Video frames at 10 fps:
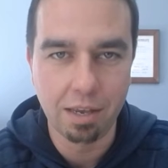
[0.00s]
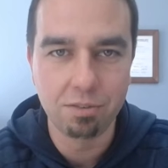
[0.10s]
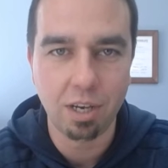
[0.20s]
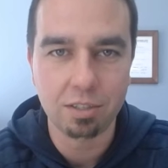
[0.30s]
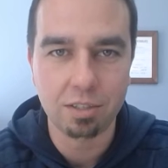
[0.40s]

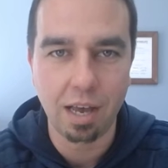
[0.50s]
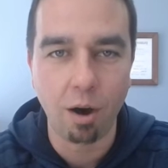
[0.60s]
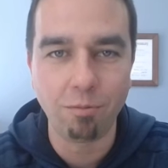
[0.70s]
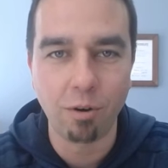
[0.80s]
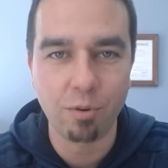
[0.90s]
gives us a
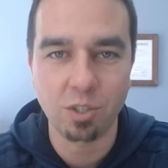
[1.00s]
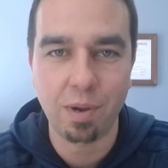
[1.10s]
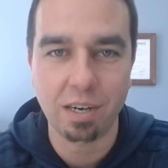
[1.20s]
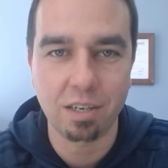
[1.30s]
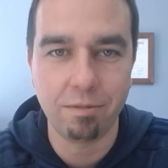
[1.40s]
helpful
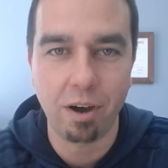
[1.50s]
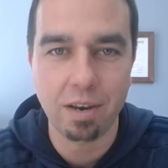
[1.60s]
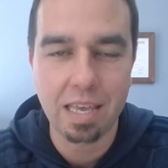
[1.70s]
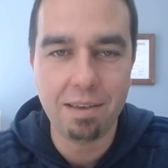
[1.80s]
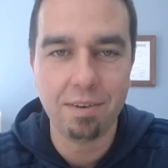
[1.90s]
perspective
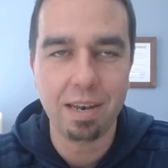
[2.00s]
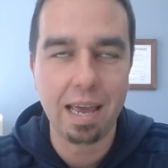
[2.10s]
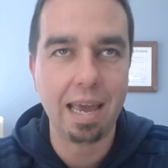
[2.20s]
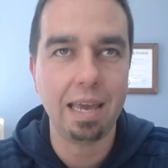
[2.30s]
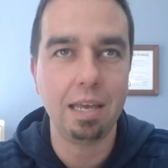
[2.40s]
on
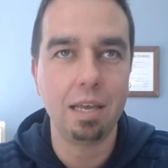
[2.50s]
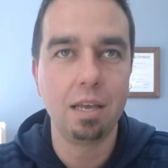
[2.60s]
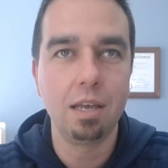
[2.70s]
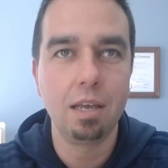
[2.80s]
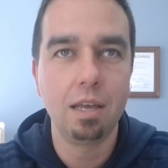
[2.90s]
even a
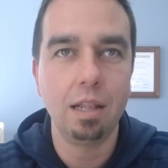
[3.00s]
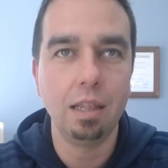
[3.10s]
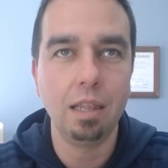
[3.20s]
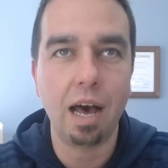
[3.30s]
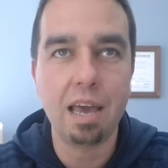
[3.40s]

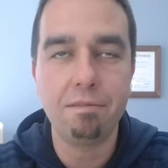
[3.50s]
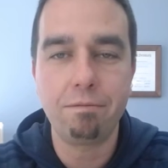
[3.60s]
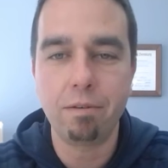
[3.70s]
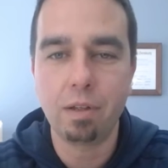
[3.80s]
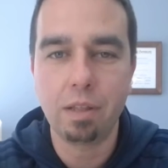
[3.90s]

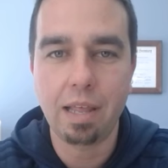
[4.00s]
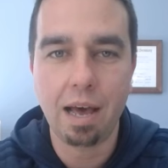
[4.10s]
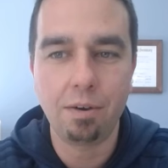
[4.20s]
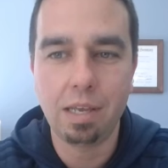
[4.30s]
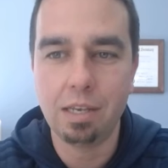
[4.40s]
life
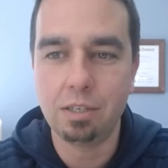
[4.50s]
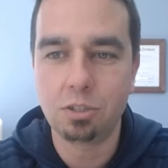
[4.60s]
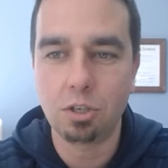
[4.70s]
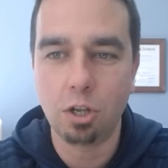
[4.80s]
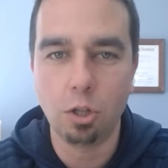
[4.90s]
that
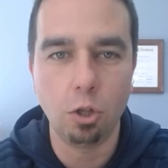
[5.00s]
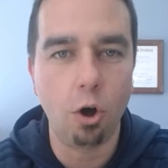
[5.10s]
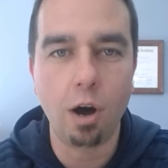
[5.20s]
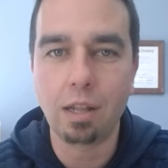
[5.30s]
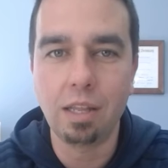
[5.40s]
is
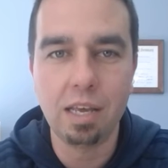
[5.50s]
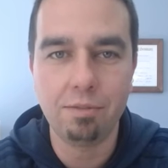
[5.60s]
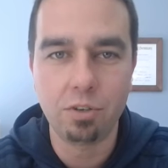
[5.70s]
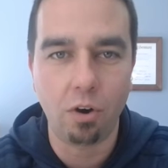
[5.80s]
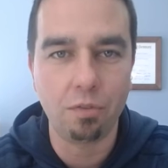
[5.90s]
long
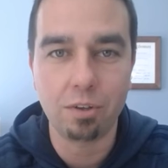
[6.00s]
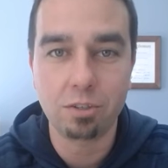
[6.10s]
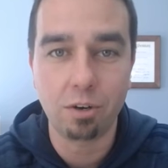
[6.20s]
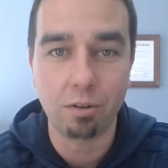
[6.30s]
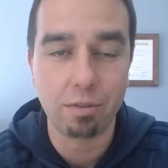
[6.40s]
lived on
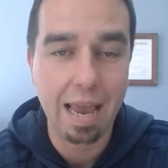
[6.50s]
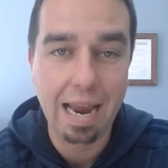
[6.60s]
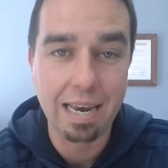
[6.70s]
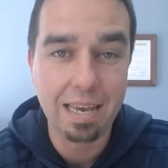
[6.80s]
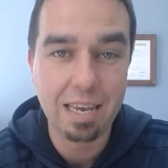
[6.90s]
this earth,
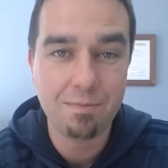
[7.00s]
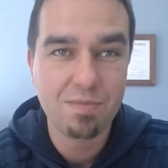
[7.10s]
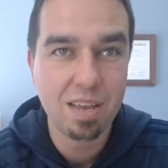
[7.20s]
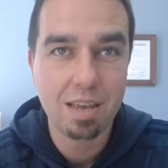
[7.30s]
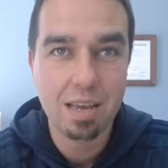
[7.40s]
80,
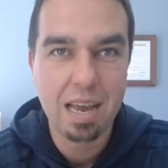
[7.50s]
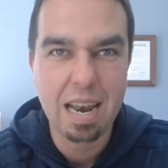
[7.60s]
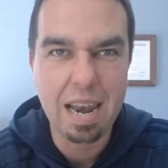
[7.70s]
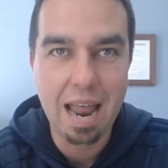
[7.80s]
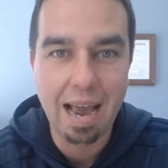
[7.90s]

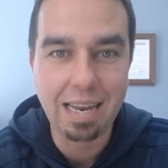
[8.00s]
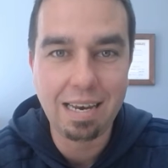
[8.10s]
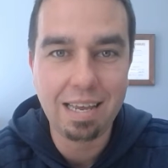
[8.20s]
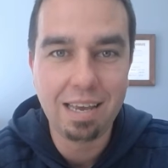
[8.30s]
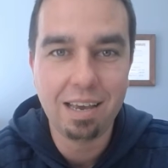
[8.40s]

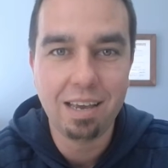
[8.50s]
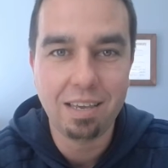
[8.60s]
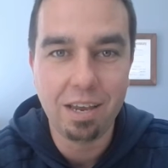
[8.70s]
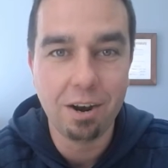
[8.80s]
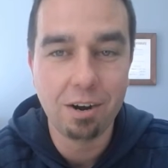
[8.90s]
90
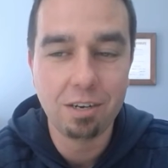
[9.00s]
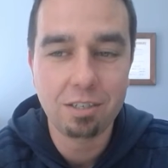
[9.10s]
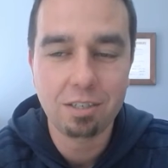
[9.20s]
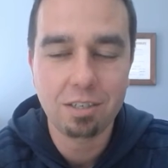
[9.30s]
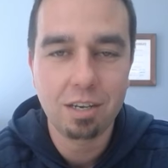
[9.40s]

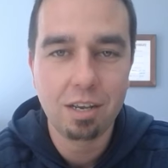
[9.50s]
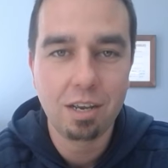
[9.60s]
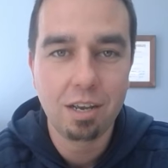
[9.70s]
years.